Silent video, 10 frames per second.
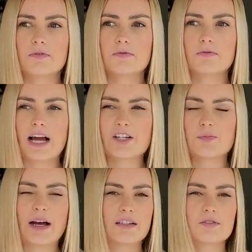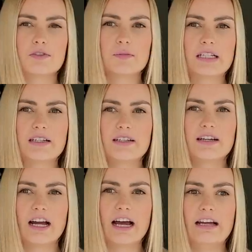flashbacks for
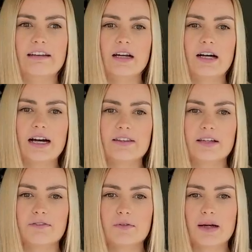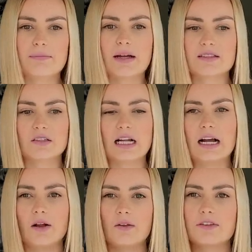me, and I think for my mental
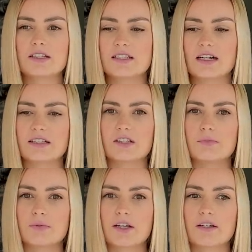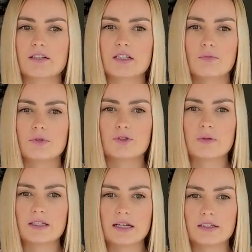health it's not a good place,
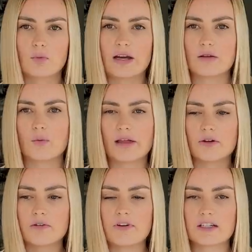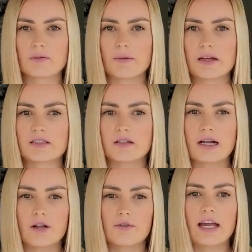between like the way the weather affects my mental
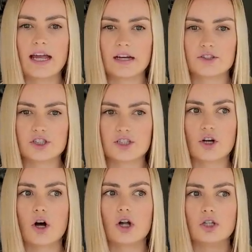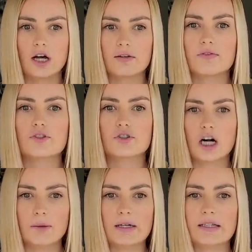health and just a lot of the
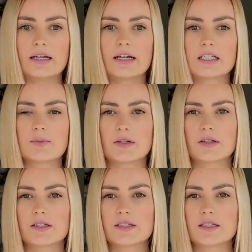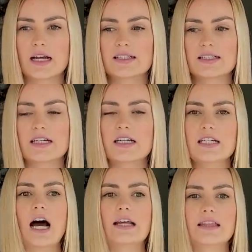trauma that I experienced in that
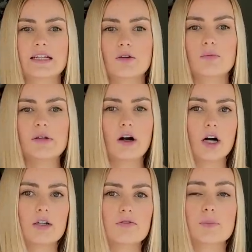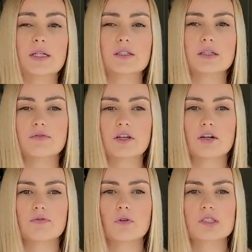city. I think it would be hard for me to live there
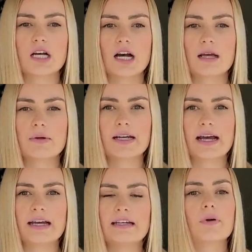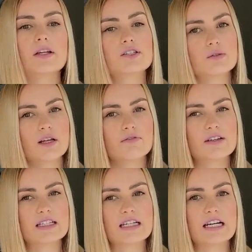full time again, but I do love
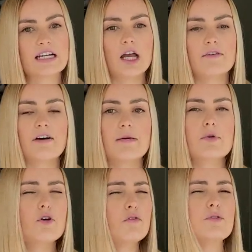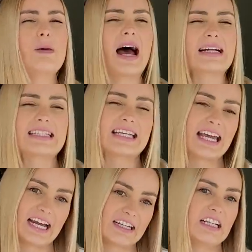visiting. If I moved back to
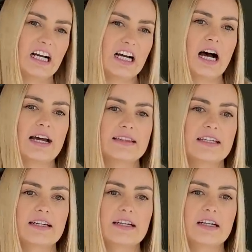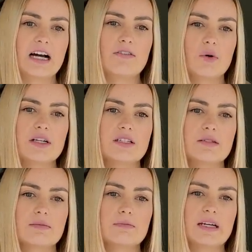Canada, I think I've
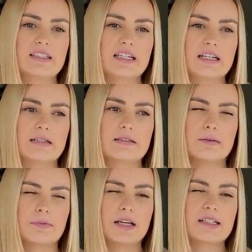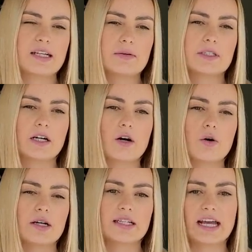always maintained the place I would go
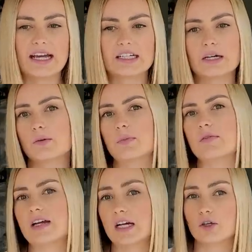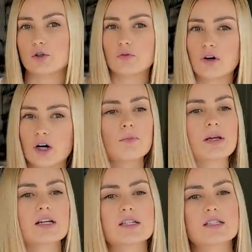in Canada would be Vancouver,
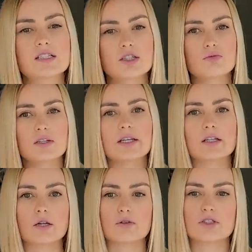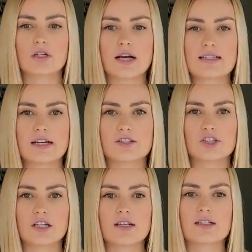because it's still really close to Los
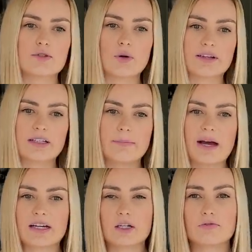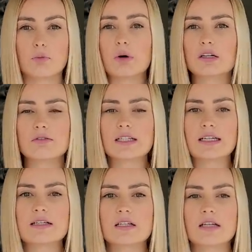Angeles, so I could get back here for work
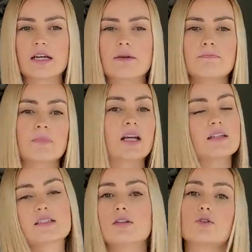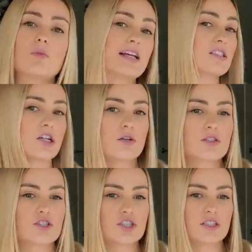really easily. It's still the West
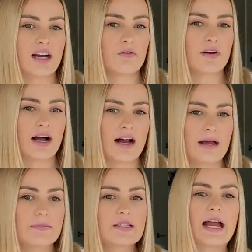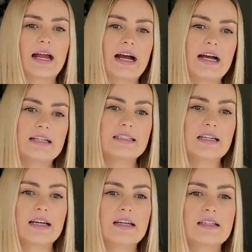Coast chill out vibes, and
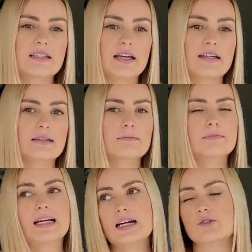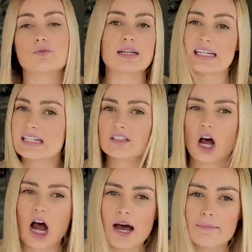it is like, yeah, it's rainy a
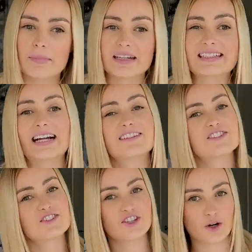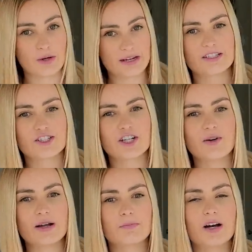lot, but it's not snowy. So
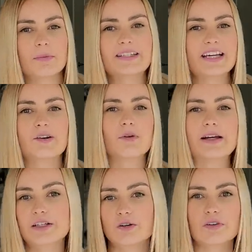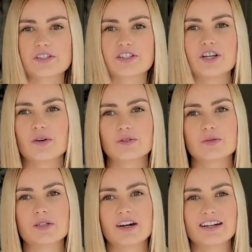I'd probably take rain over snow, to
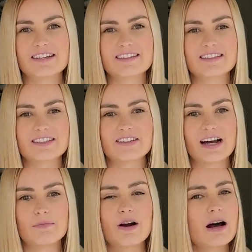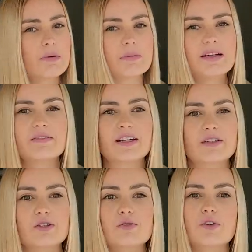be honest. So yeah, probably
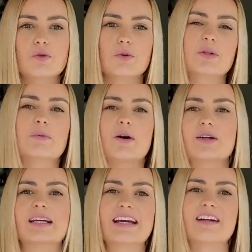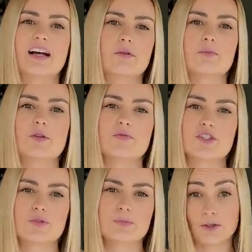Vancouver would be the part of Canada I would move
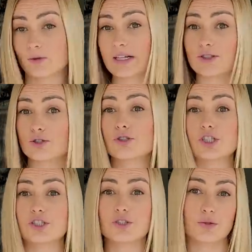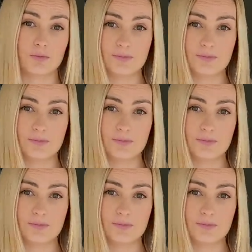to. Great sushi too.